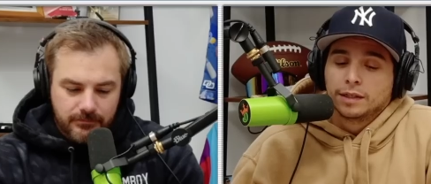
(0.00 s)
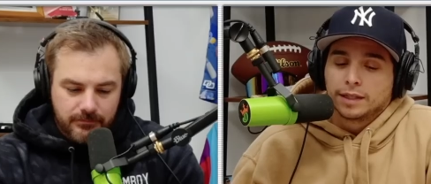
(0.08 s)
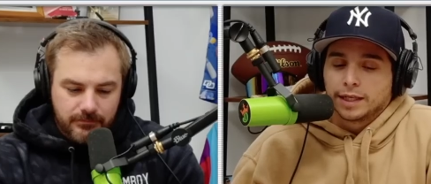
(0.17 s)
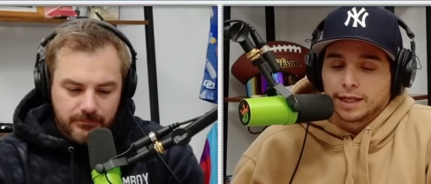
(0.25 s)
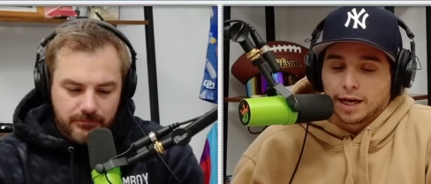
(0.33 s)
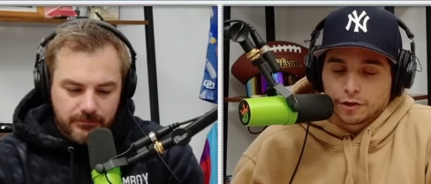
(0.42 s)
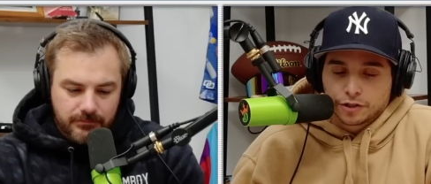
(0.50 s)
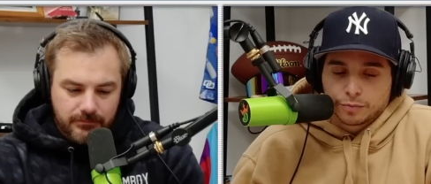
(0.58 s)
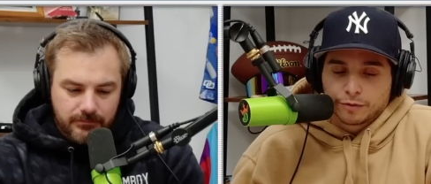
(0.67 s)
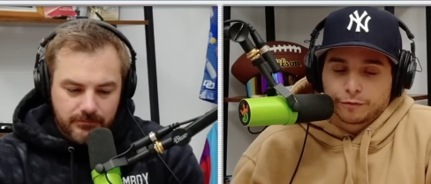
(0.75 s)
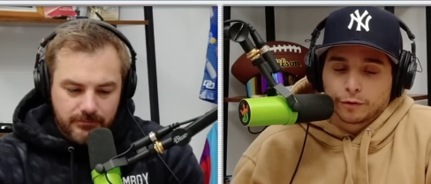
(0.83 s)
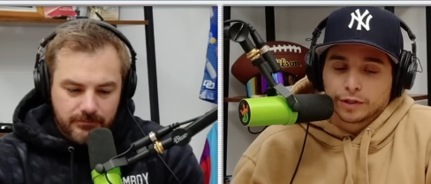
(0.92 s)
Speaker 1: They announced it
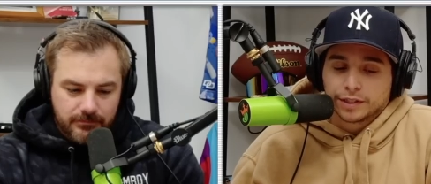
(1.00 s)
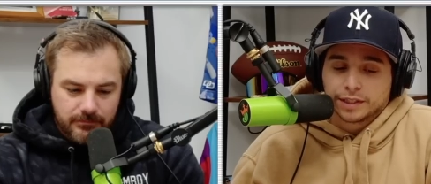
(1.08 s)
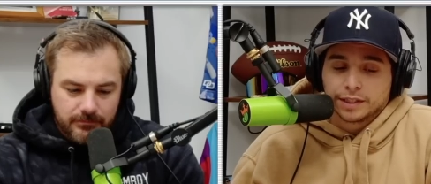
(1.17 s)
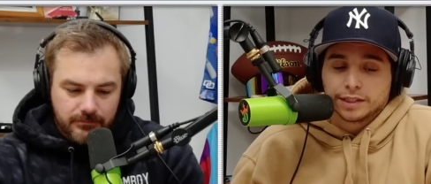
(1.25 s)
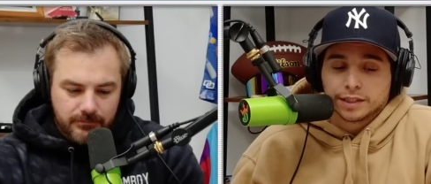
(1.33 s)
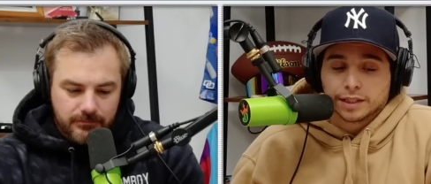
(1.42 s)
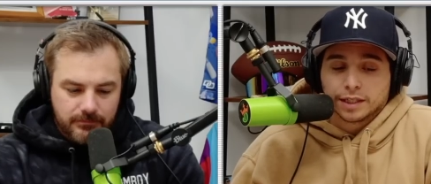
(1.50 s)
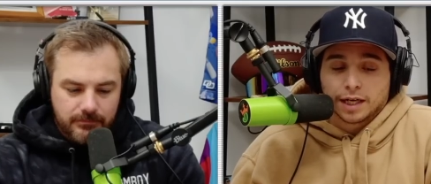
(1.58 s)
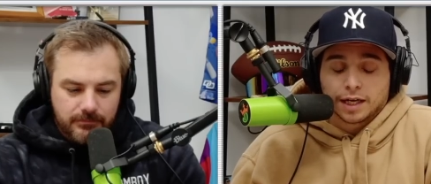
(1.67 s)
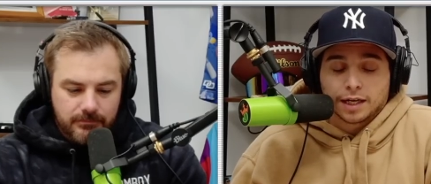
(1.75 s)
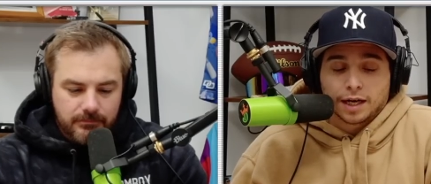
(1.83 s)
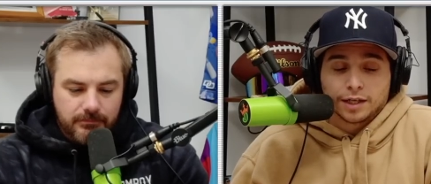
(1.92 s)
before the season.
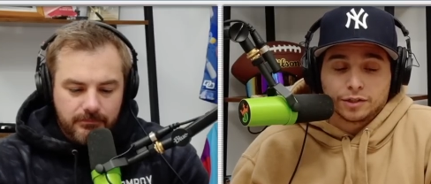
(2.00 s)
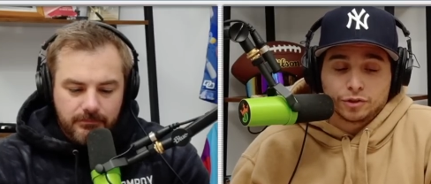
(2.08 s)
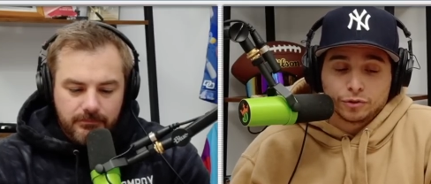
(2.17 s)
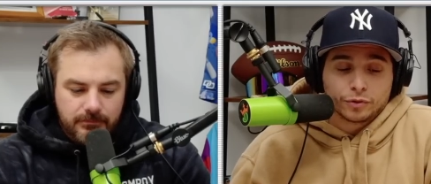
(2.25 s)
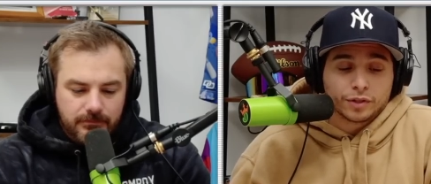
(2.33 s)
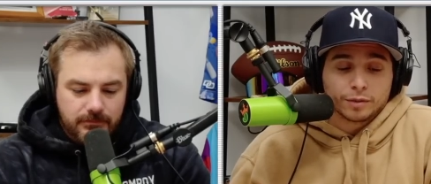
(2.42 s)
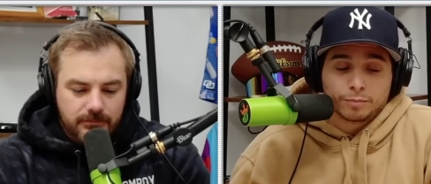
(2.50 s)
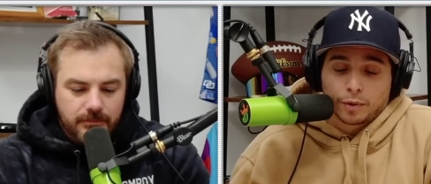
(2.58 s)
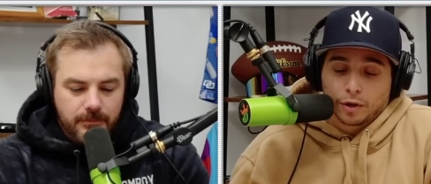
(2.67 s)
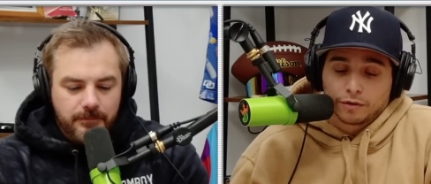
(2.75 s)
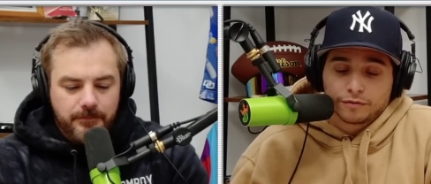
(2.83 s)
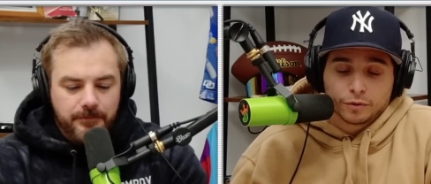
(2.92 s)
I do think
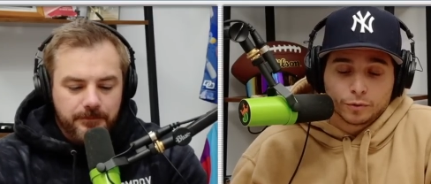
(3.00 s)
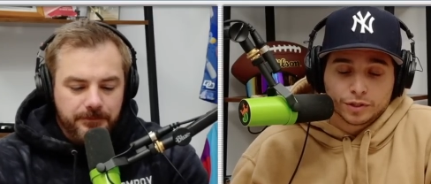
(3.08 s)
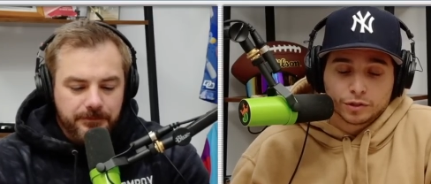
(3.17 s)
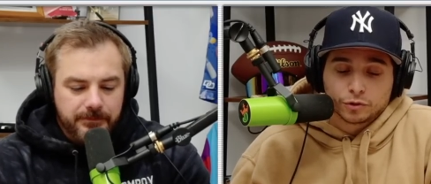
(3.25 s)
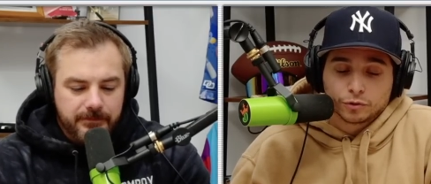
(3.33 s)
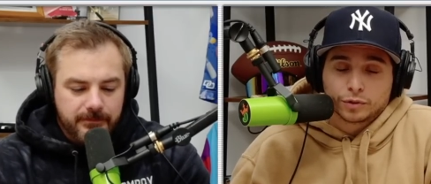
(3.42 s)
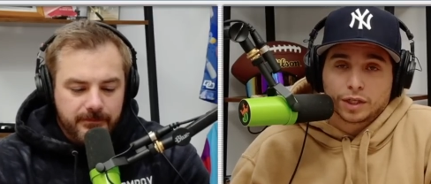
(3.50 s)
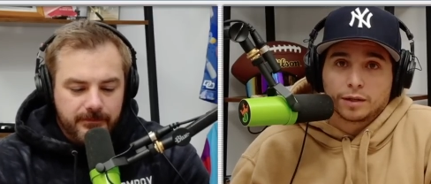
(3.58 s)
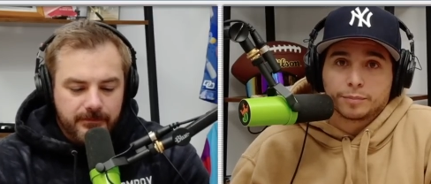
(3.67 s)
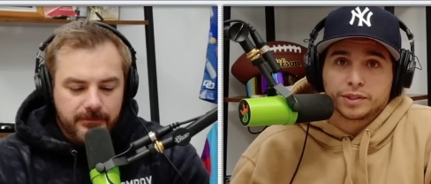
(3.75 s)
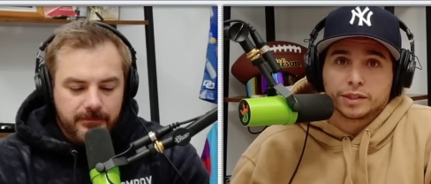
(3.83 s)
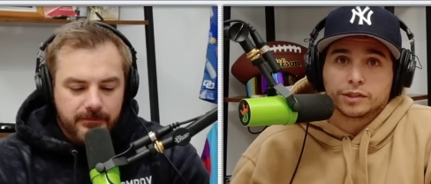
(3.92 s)
part of it was a true
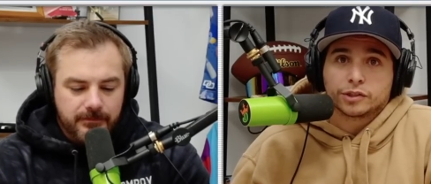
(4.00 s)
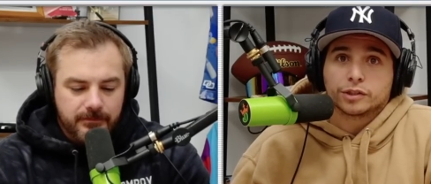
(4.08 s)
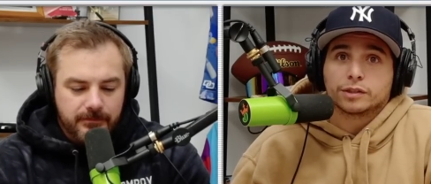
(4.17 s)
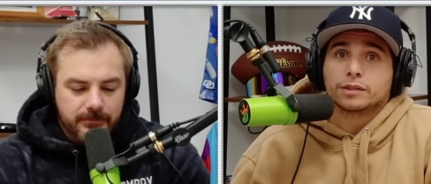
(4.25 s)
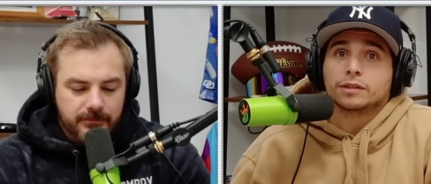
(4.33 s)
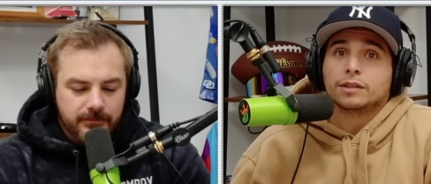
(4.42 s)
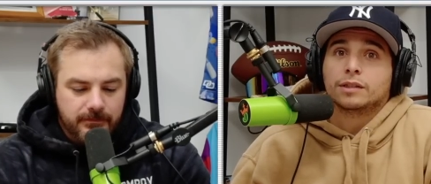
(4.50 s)
competition.